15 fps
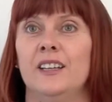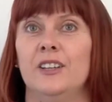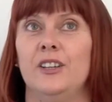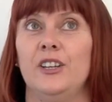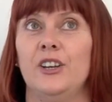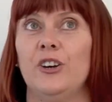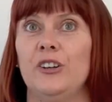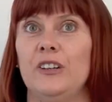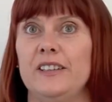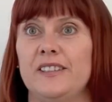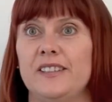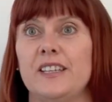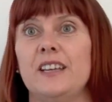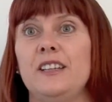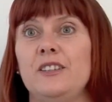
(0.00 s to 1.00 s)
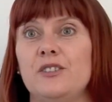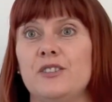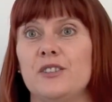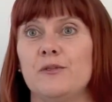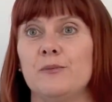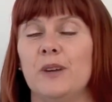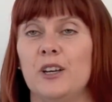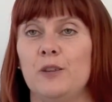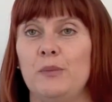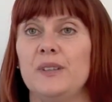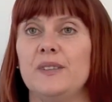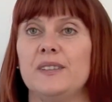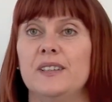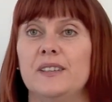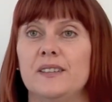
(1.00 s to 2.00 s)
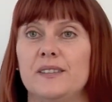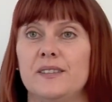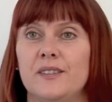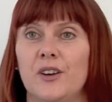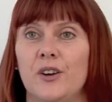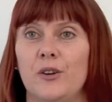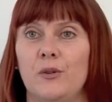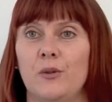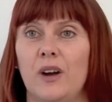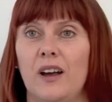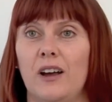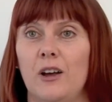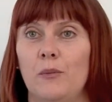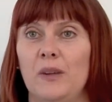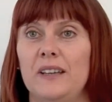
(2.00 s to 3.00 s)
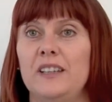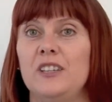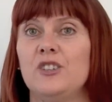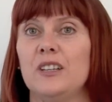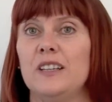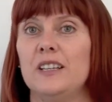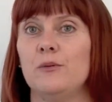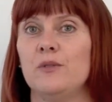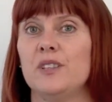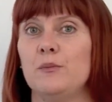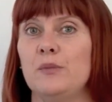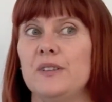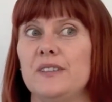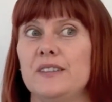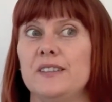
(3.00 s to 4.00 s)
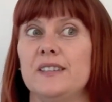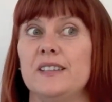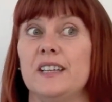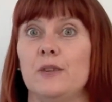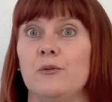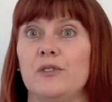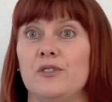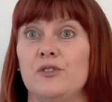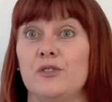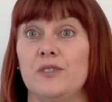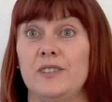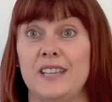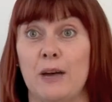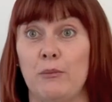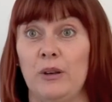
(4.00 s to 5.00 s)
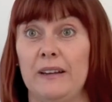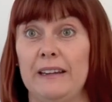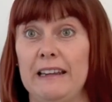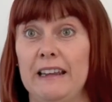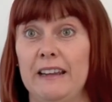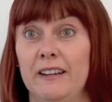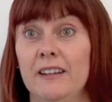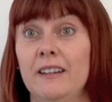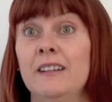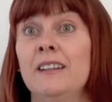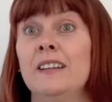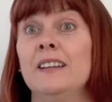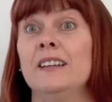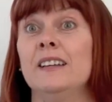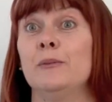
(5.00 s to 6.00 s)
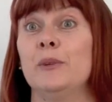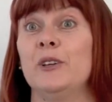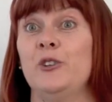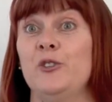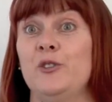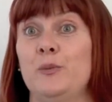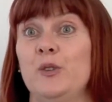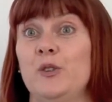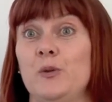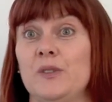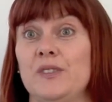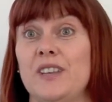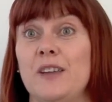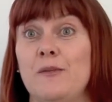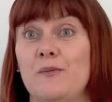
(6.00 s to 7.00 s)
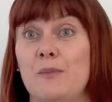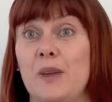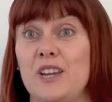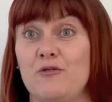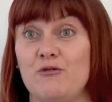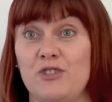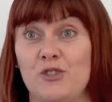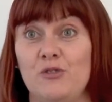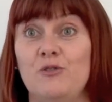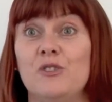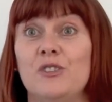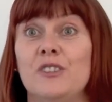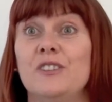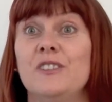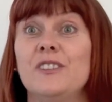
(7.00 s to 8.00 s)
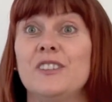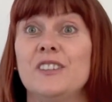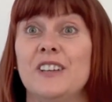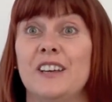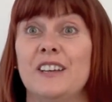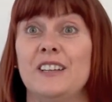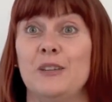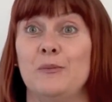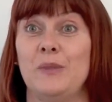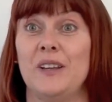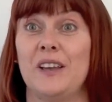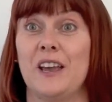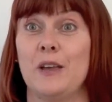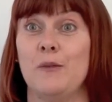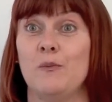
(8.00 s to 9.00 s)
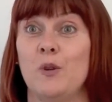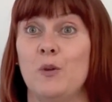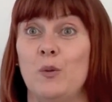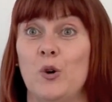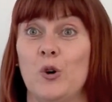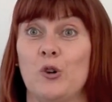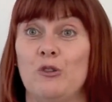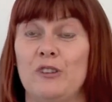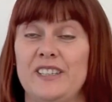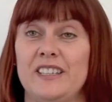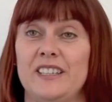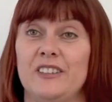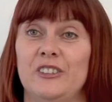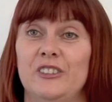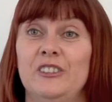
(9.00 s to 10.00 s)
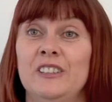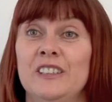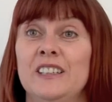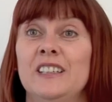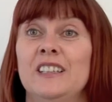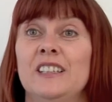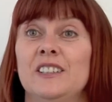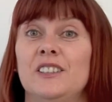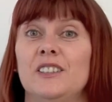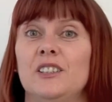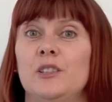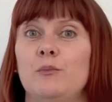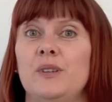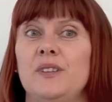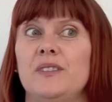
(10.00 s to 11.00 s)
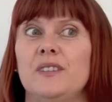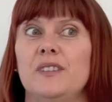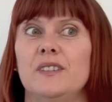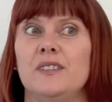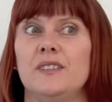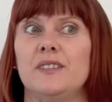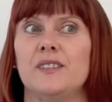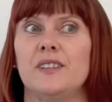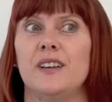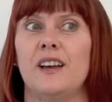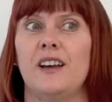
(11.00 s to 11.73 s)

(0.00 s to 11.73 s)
the early stages of my business. So initially it was a business that I was just dabbling in. My husband was then made redundant, and it became more critical that the business